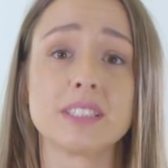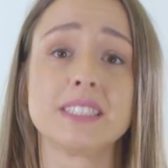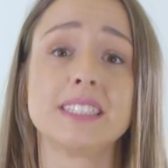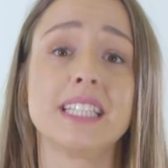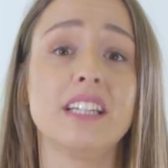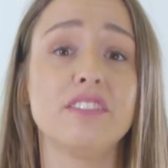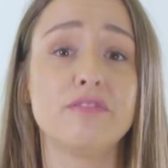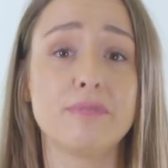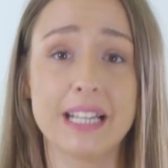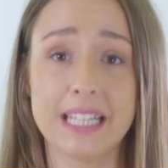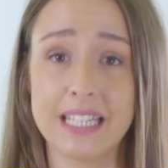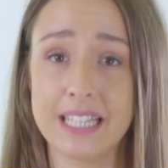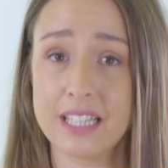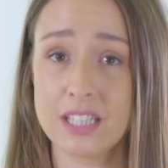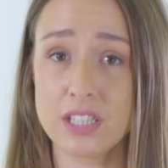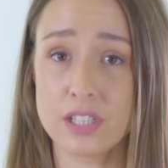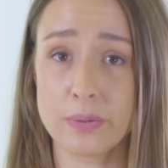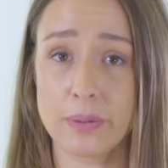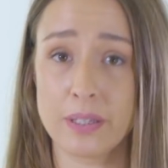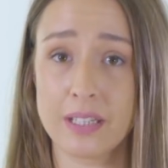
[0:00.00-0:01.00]
receive money
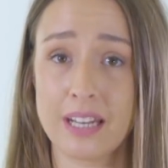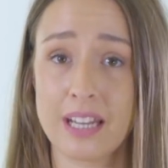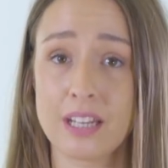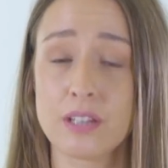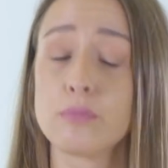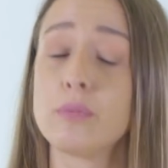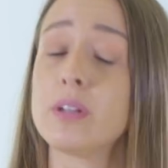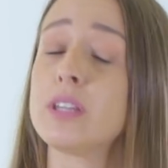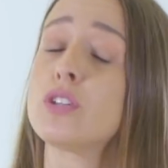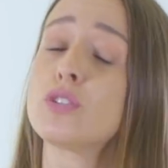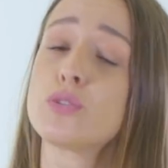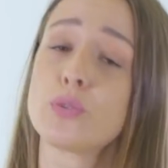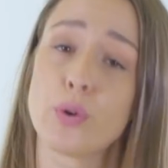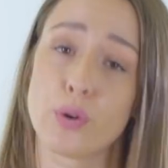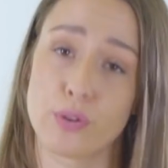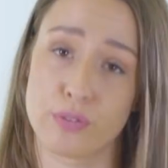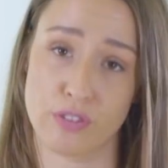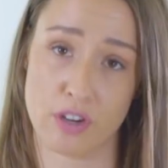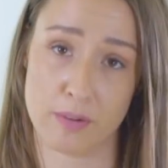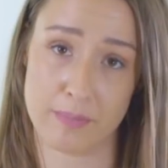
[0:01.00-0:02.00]
into it, and
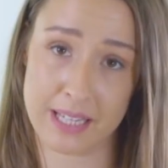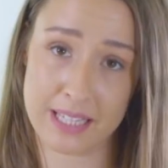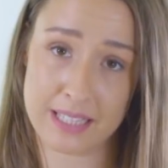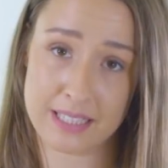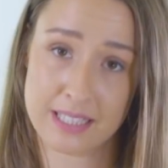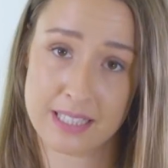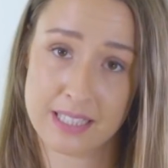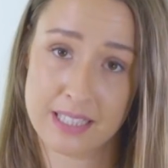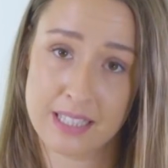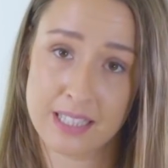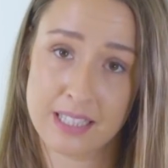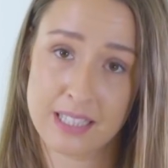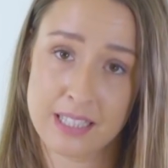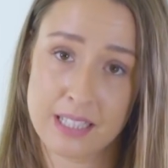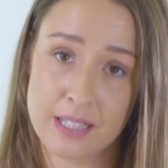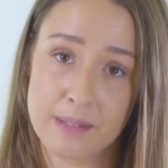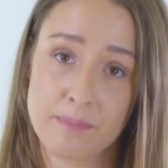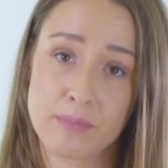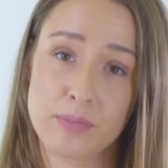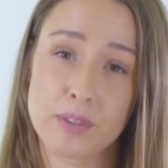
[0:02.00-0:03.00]
withdraw from it.
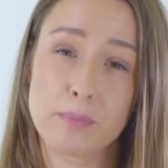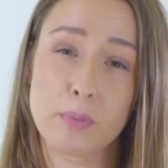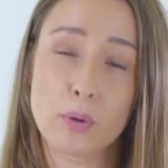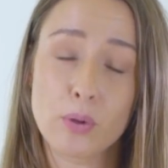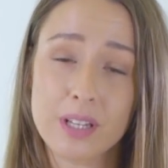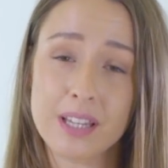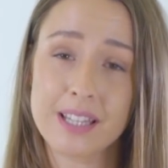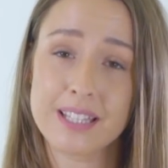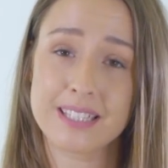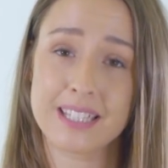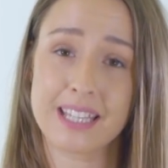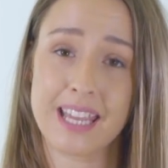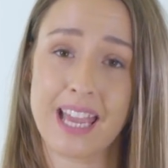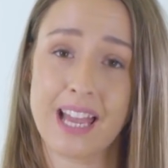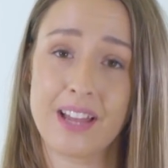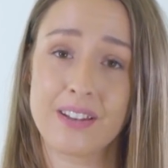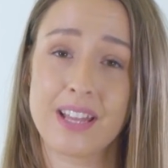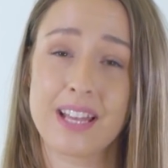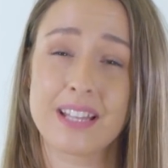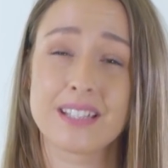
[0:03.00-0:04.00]
The Borderless
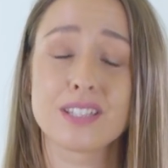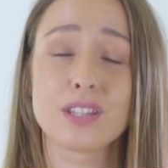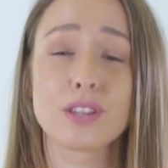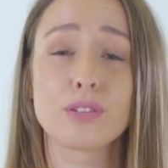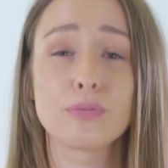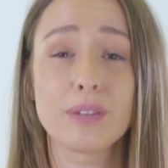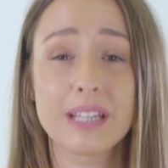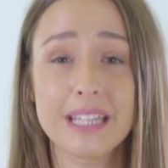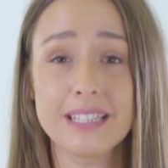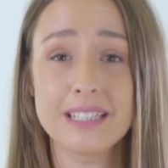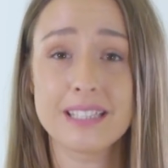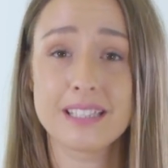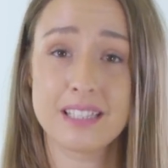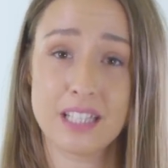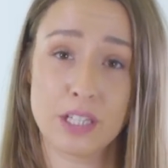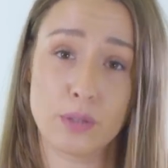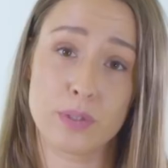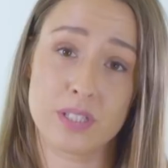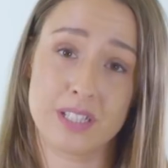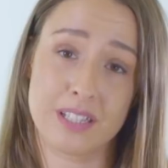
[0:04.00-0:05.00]
account has three
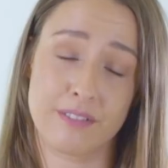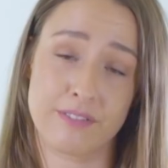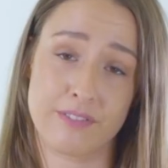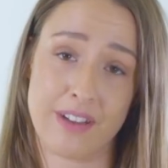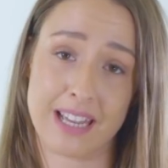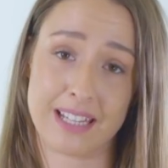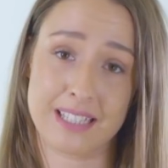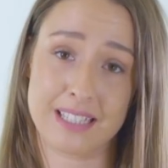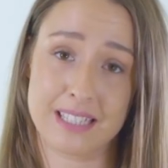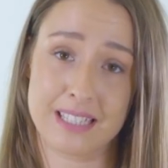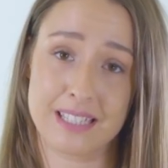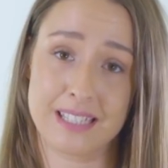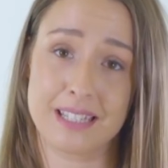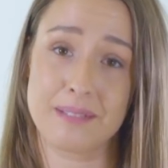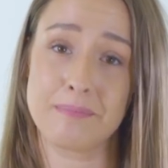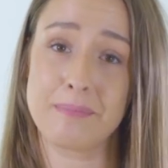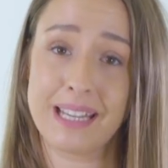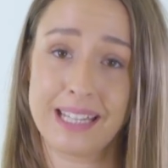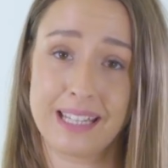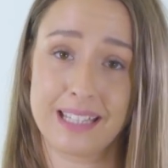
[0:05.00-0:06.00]
distinguishing factors
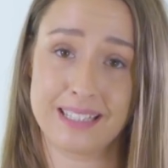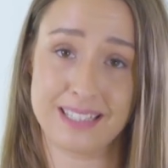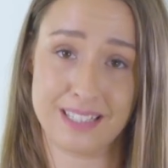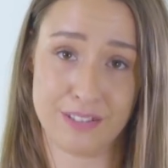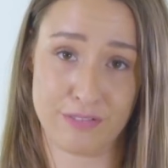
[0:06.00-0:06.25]
that make it